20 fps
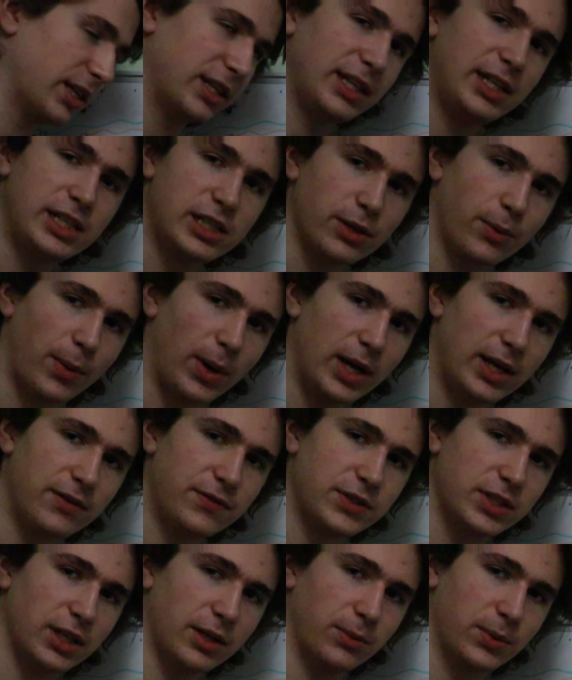theta
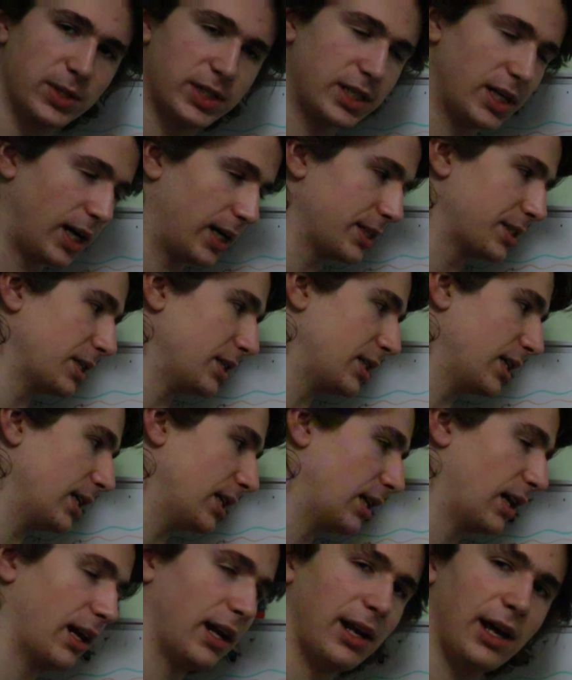waves that were started
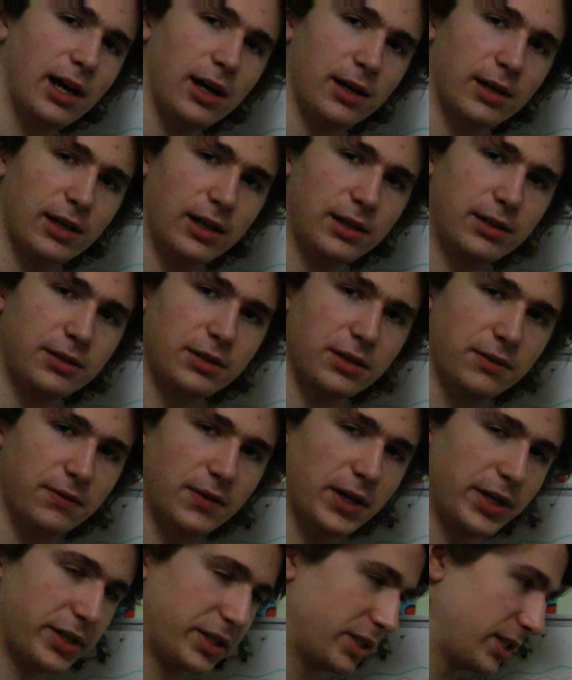in the
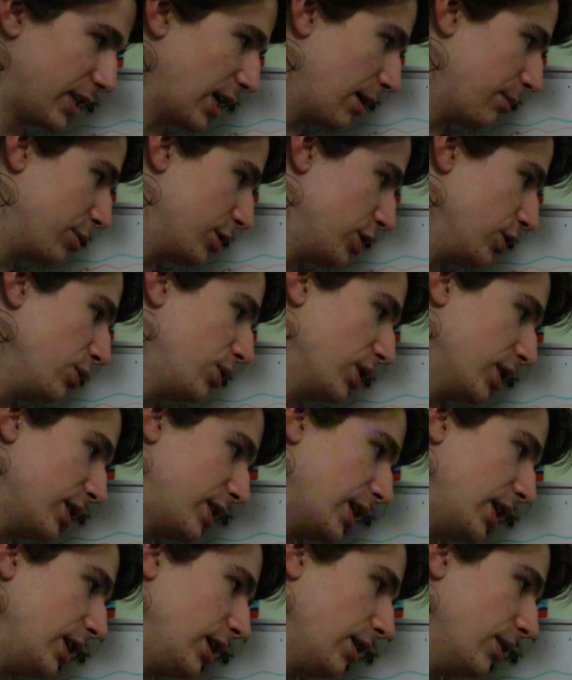first step do
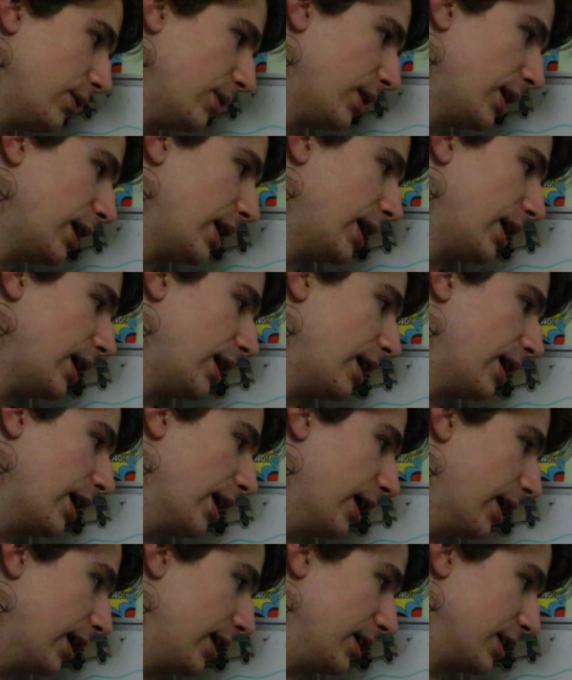continue,
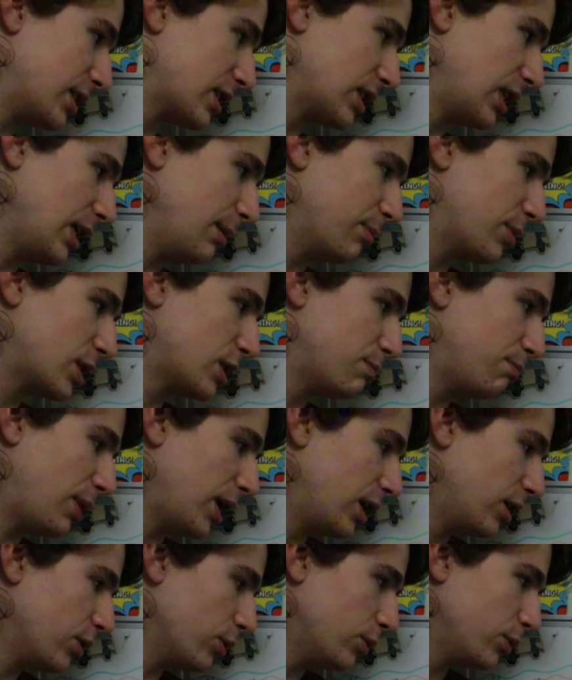and sleep
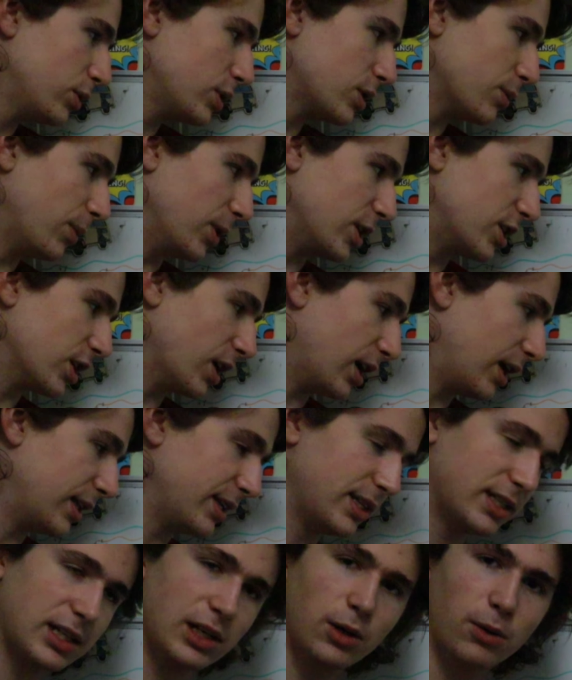spindles, which are
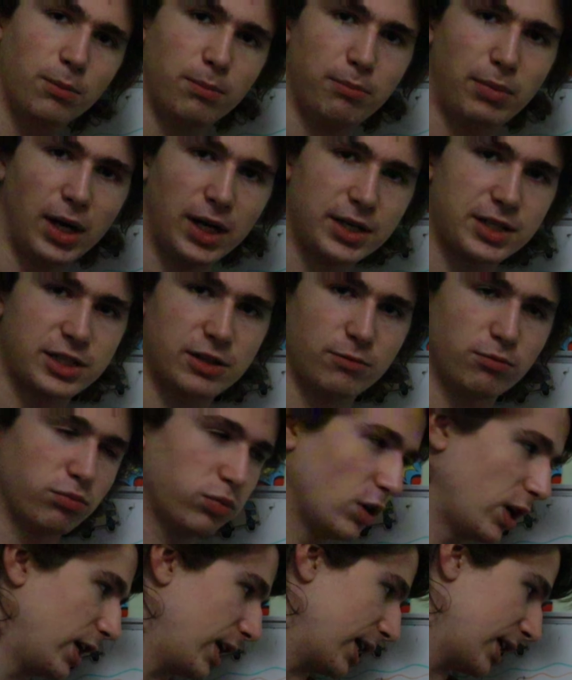these little bursts of
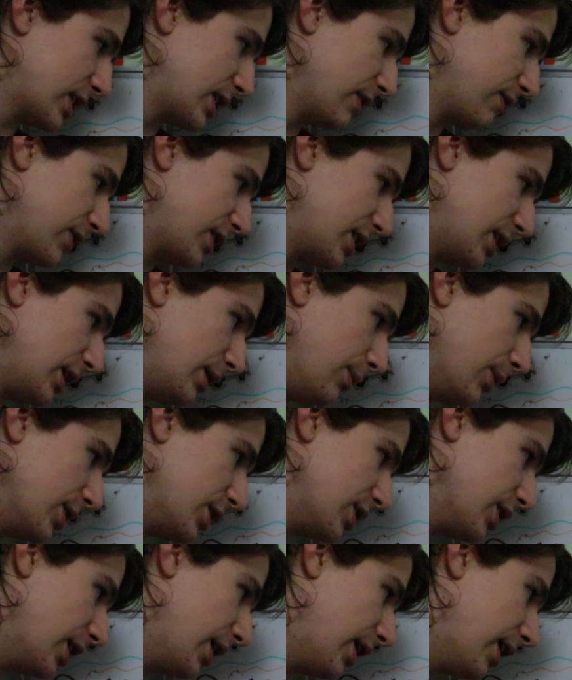brain activity
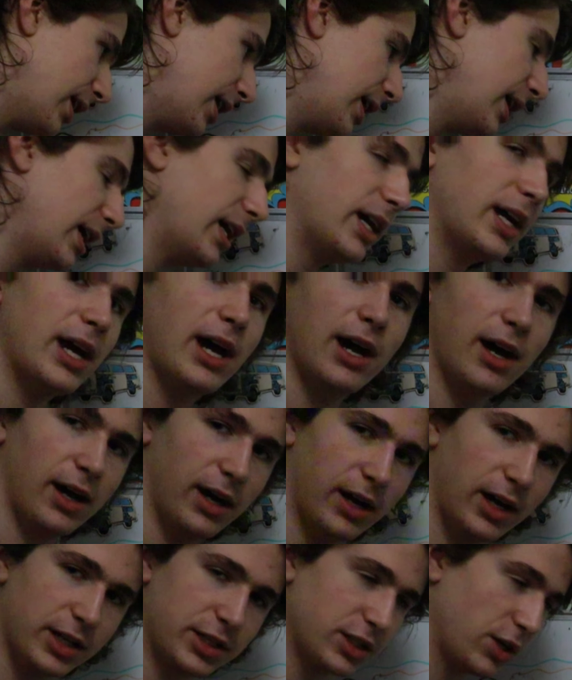which are
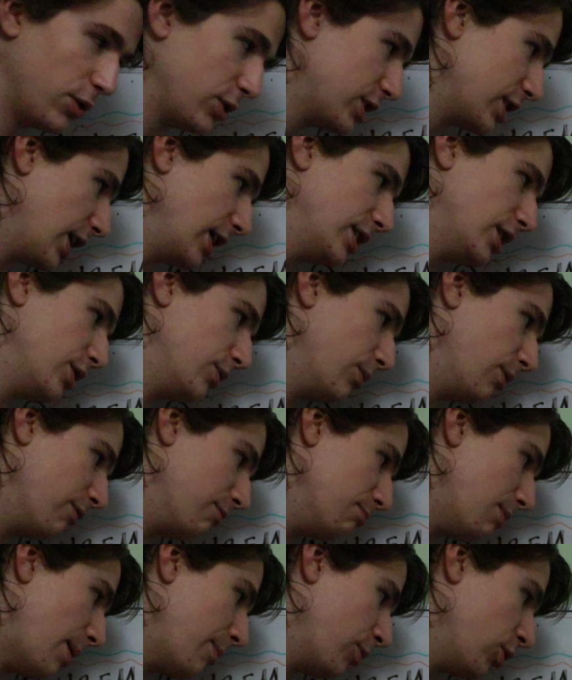associated
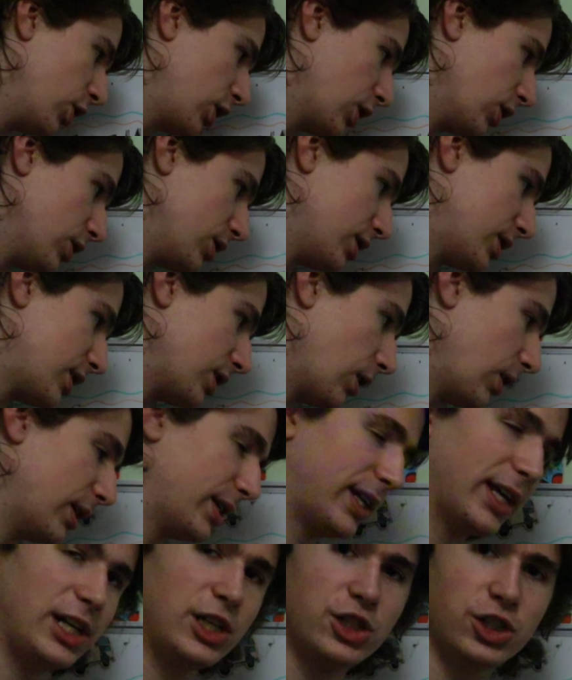with memory
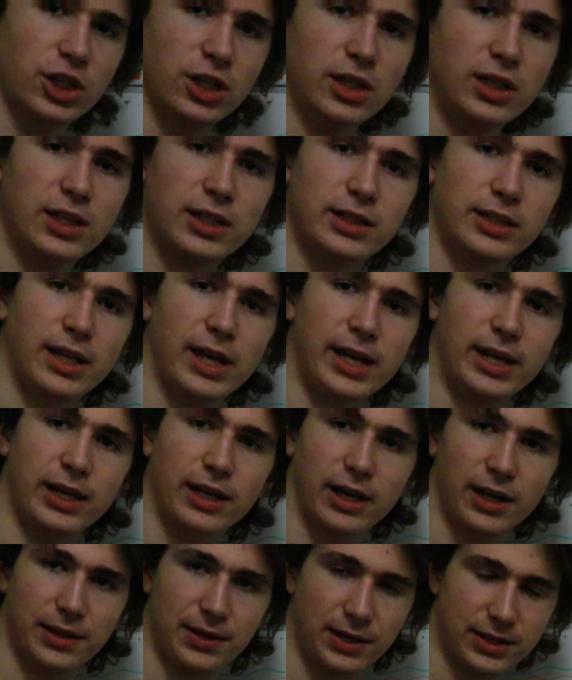consolidation, they
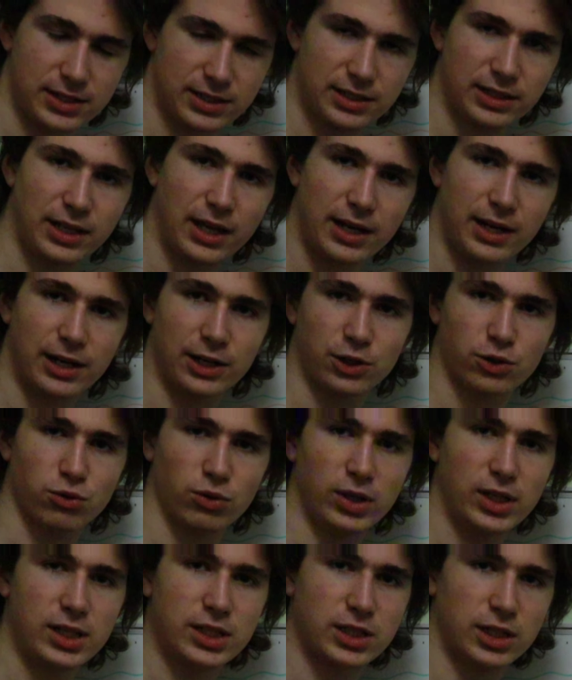
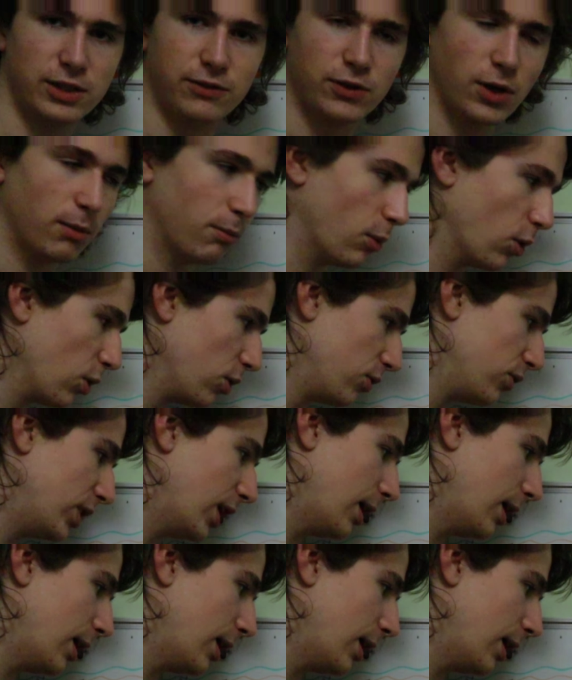increase, so you've got more of